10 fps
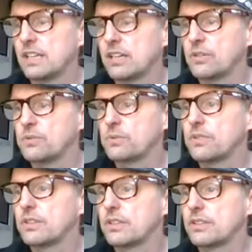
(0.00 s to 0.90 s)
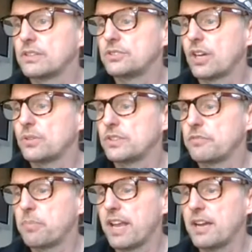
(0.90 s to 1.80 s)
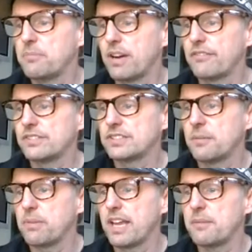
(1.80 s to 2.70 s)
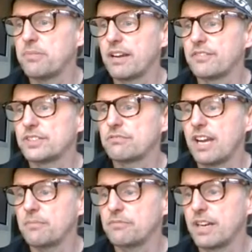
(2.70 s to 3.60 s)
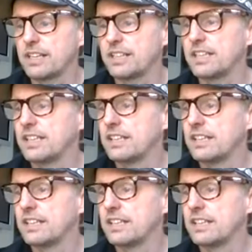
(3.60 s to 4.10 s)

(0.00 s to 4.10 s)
Oh, the Joseph Blair brothers. The Blair brothers are up and running.